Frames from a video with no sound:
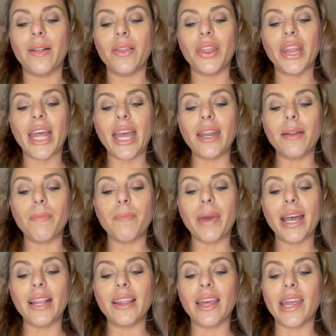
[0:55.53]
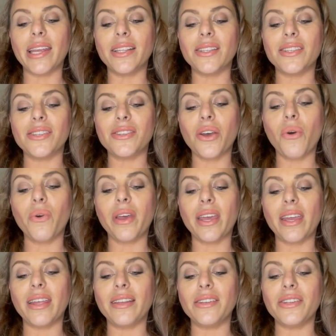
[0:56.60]
Let my light soak
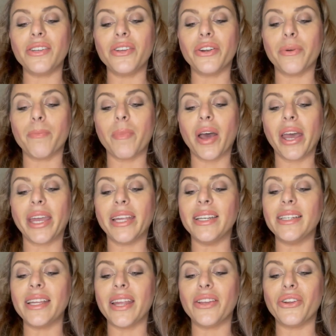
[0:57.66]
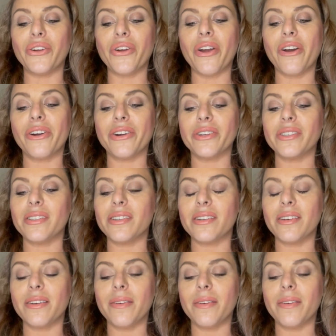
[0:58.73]
into your mind and your heart,